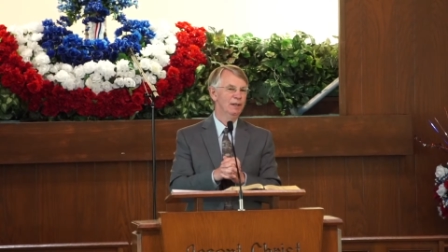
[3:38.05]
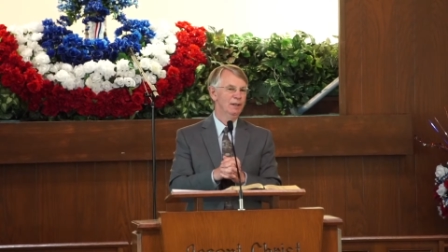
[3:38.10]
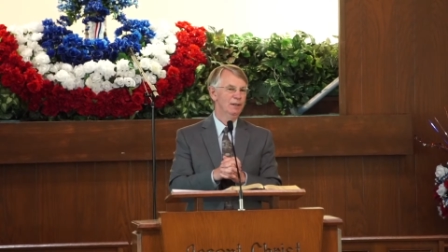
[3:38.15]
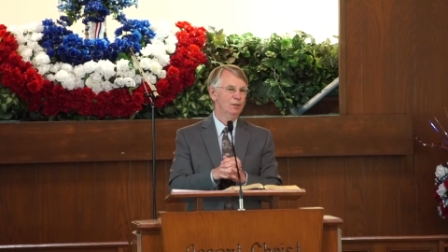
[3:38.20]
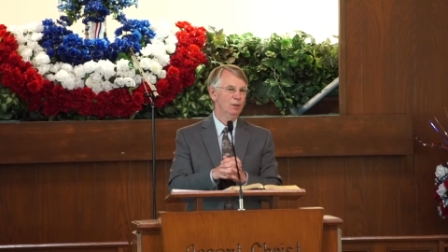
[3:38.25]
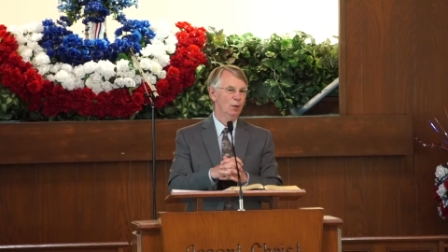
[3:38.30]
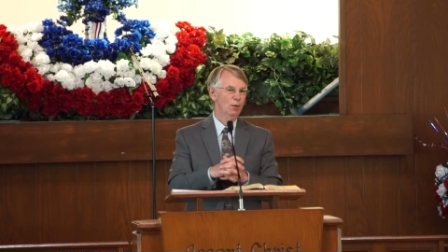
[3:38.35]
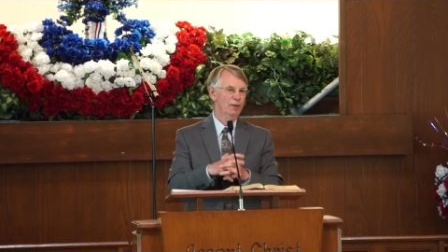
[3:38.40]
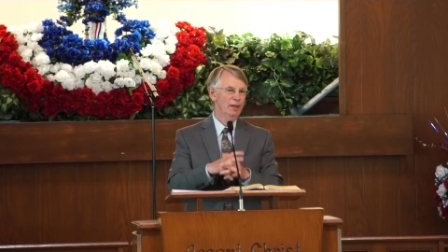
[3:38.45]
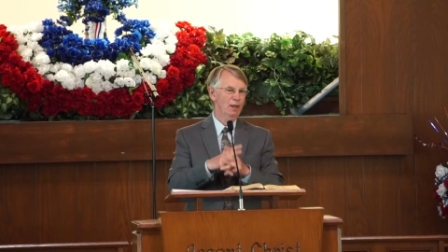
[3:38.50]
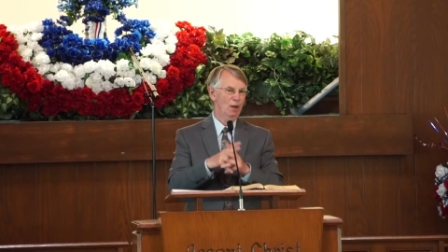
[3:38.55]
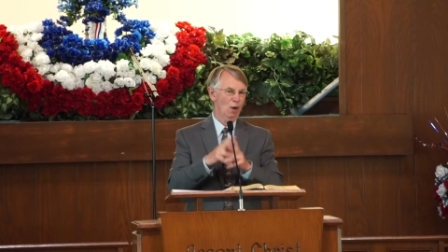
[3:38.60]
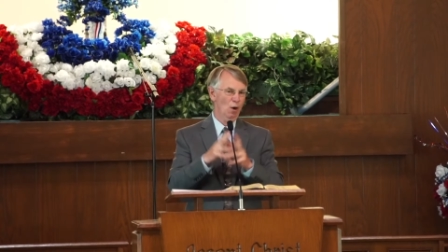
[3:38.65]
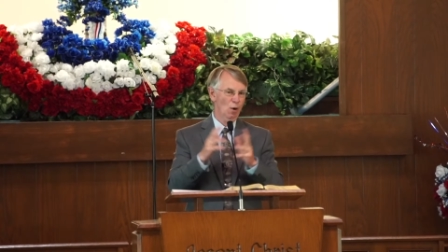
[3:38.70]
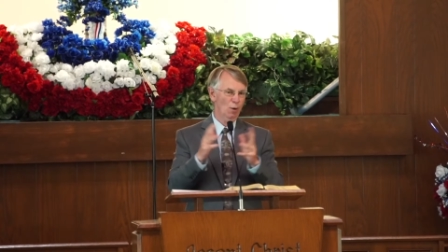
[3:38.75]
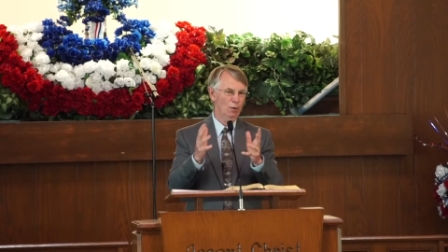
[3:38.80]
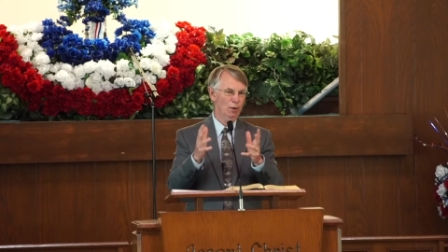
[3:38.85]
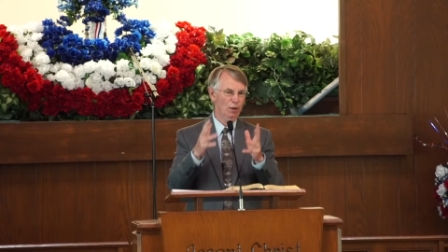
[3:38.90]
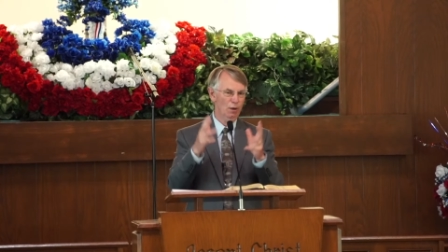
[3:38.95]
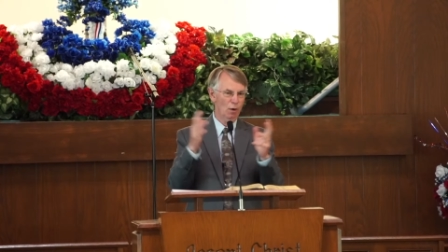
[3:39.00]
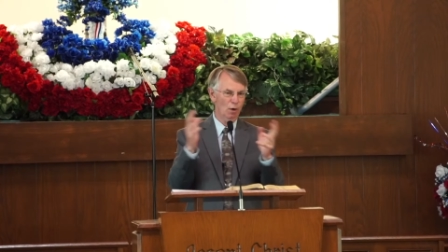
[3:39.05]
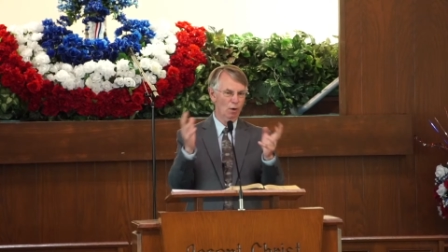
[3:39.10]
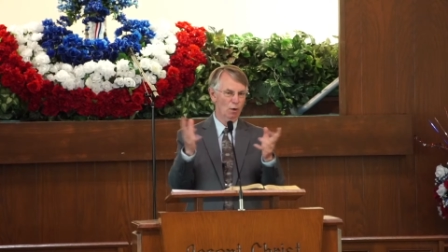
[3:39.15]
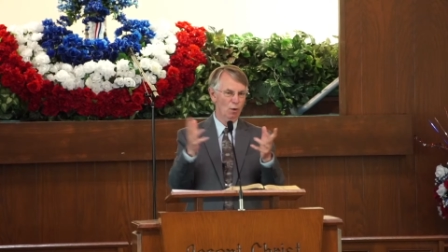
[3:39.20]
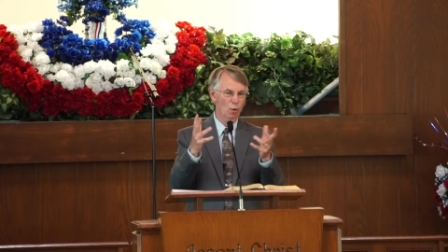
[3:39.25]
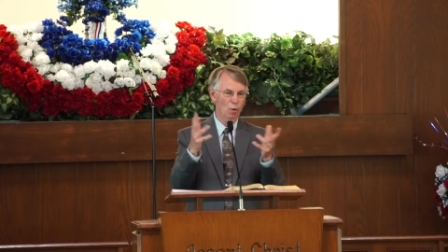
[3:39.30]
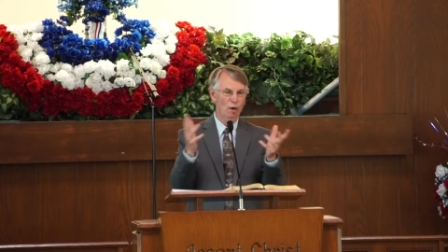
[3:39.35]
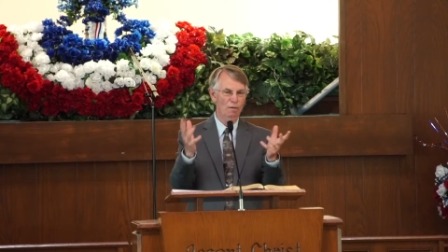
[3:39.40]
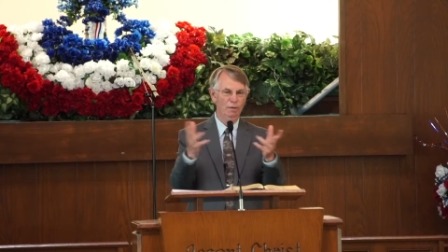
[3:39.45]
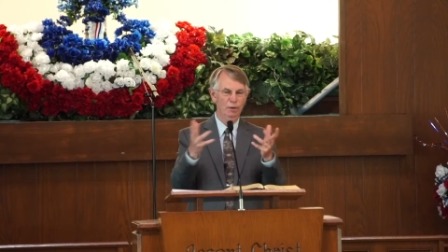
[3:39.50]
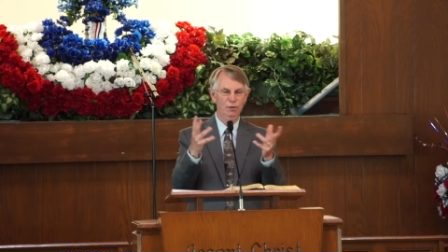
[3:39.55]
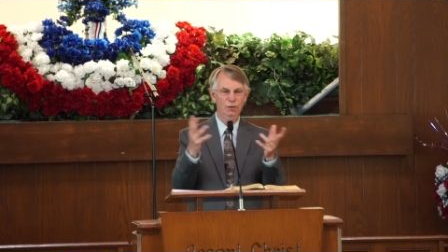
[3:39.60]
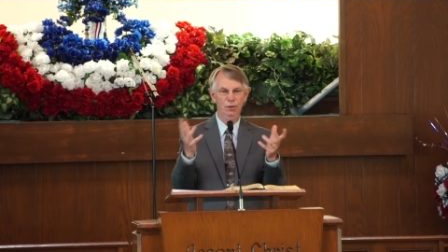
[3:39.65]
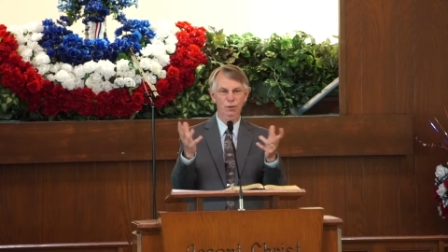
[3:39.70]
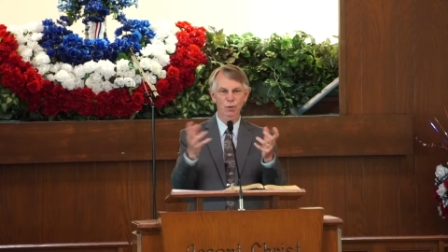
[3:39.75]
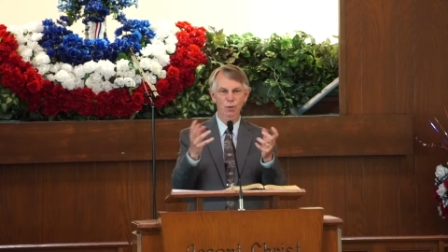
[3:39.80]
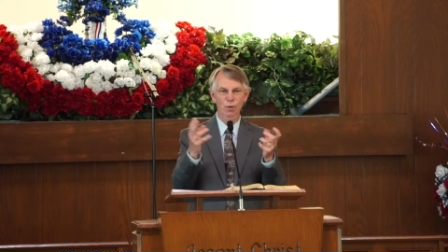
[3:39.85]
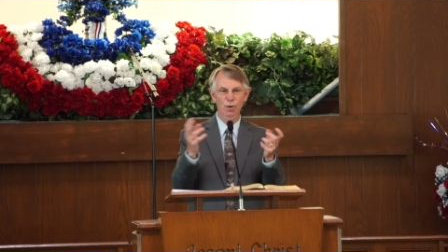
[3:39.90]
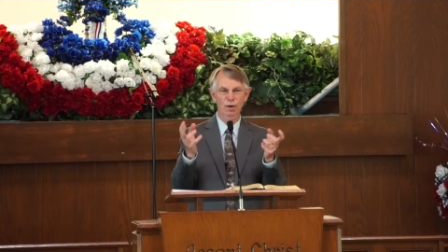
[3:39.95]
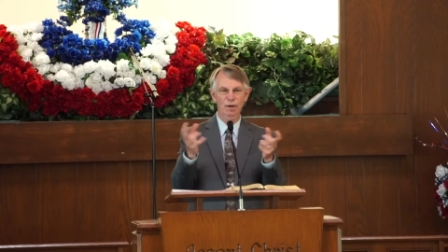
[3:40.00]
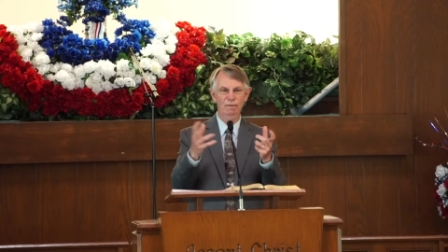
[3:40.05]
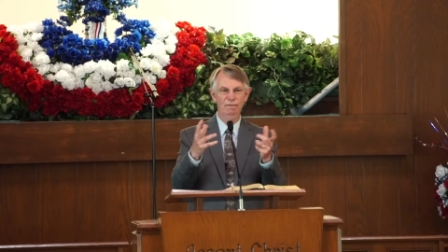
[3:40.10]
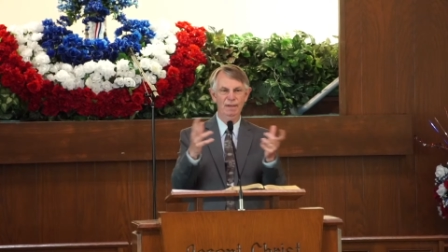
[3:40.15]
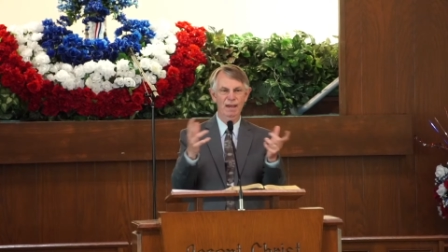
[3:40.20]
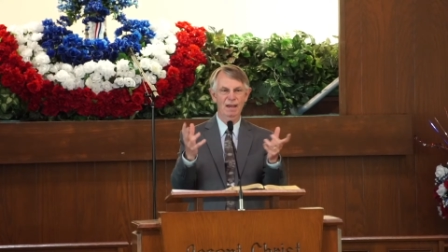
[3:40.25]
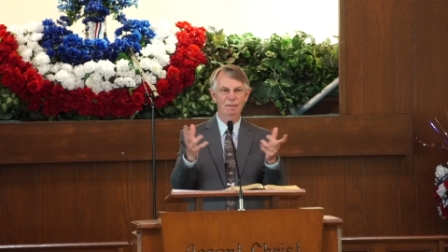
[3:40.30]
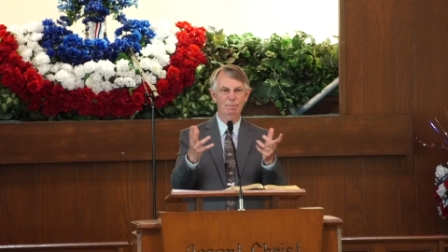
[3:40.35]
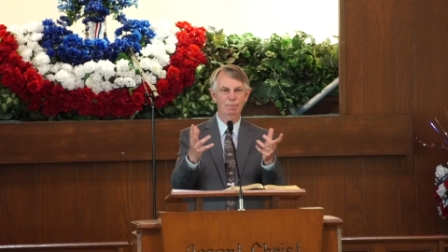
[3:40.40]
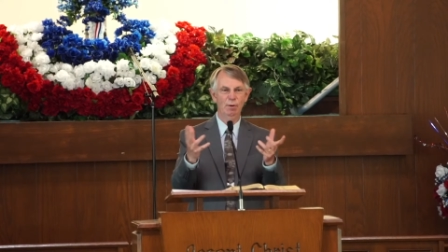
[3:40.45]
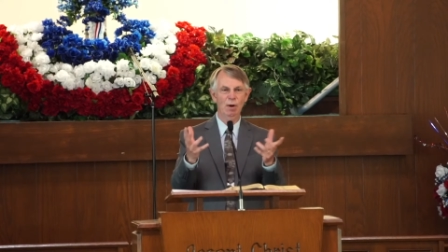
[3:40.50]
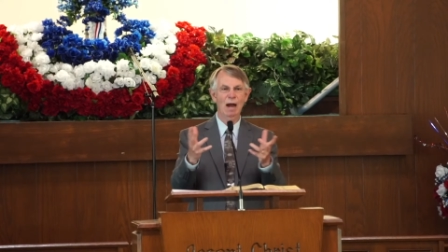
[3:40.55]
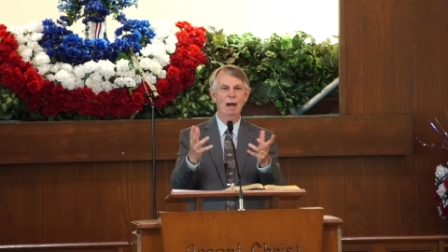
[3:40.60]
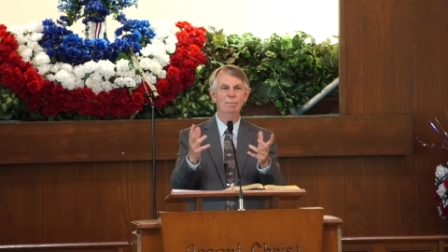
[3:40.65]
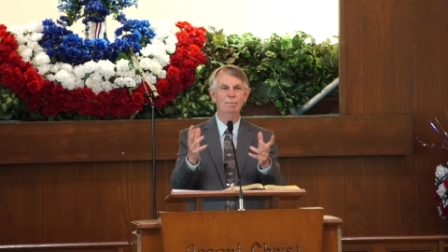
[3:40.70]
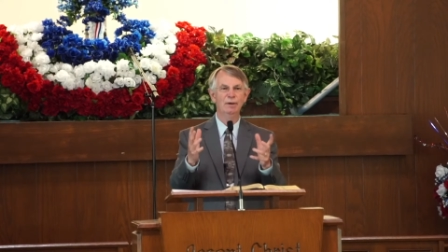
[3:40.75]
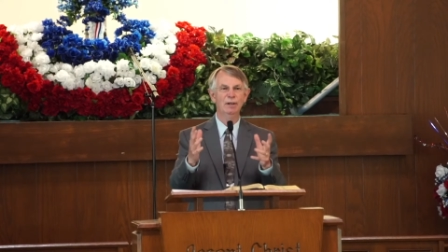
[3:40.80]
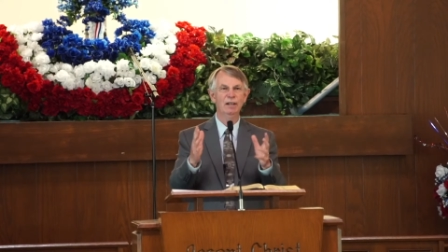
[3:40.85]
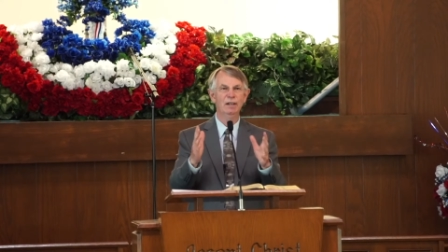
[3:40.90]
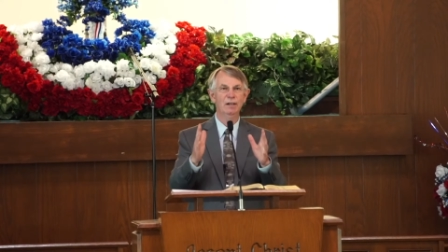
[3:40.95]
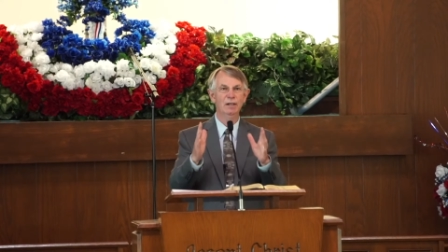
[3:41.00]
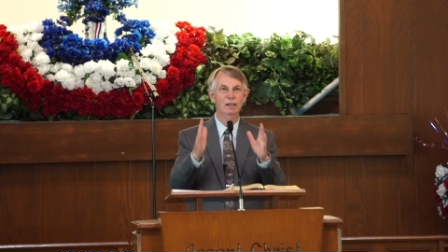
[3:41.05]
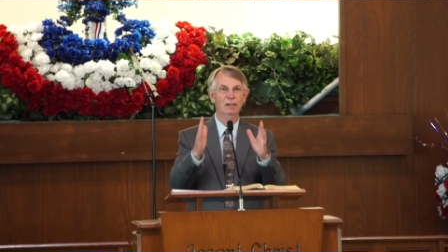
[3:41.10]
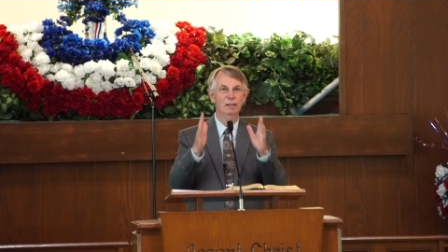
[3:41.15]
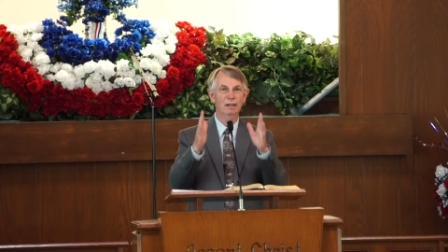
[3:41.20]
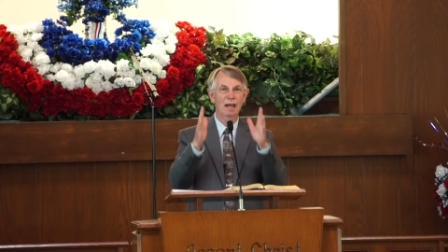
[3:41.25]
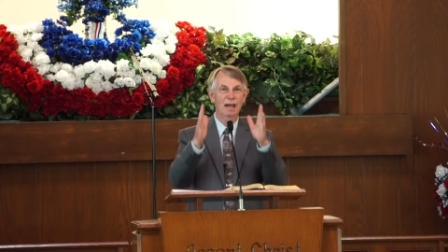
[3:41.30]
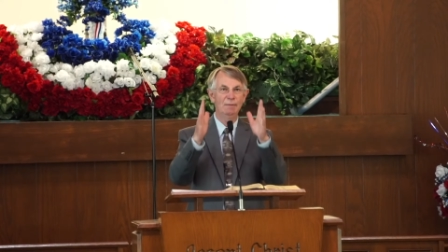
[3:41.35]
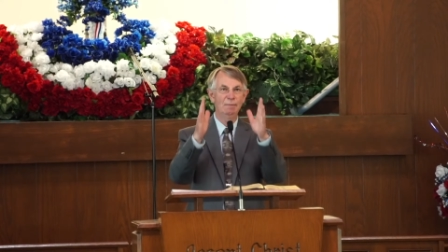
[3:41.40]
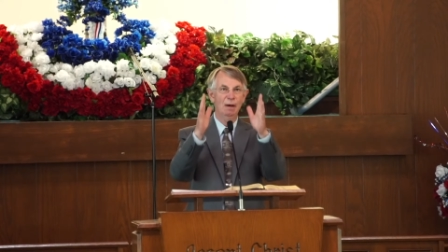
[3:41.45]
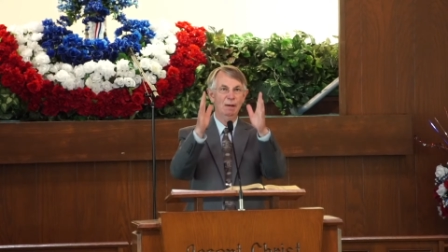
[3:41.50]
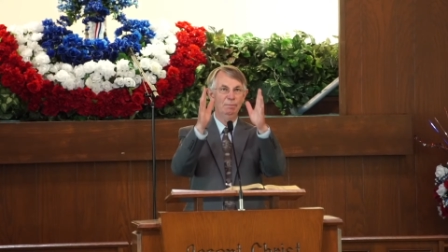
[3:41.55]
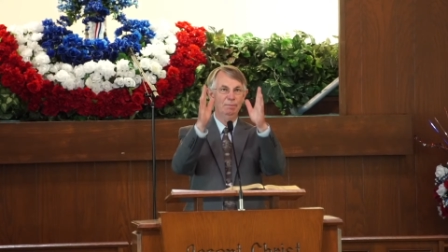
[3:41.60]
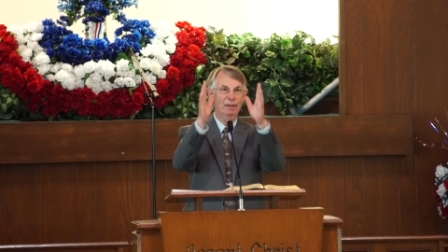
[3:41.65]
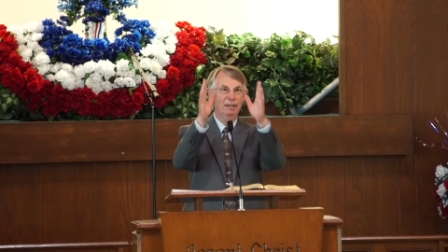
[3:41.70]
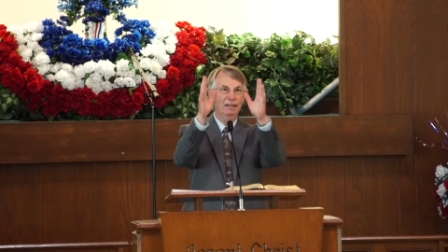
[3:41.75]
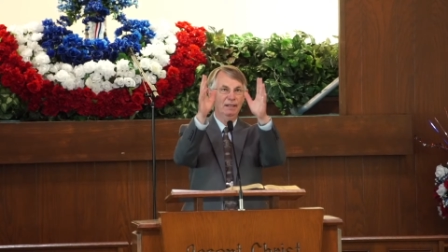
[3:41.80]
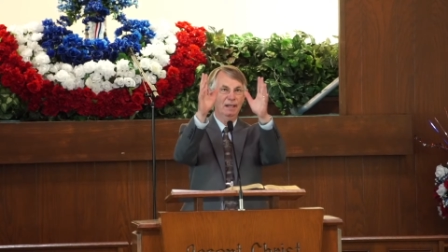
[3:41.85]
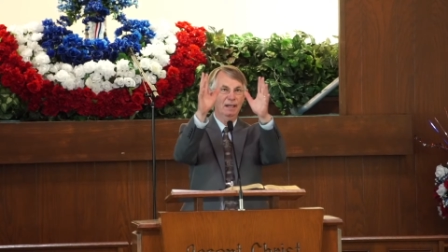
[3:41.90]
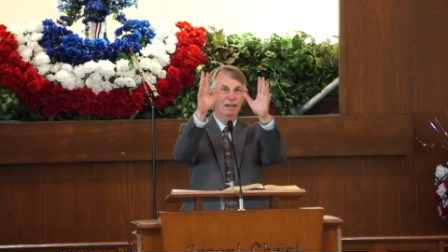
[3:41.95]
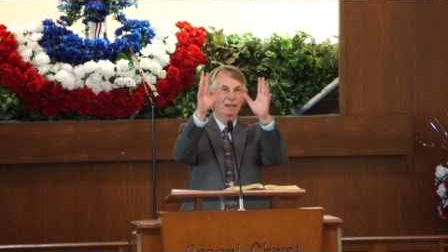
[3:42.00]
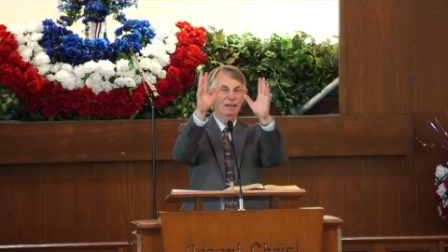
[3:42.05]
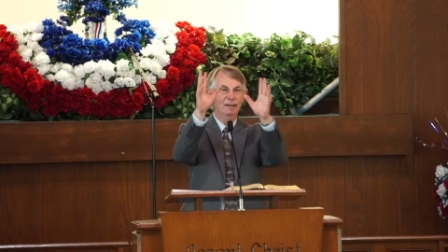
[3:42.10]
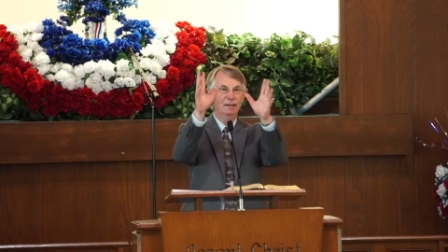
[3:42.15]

so the owner or whoever the steward of that property could climb up in the,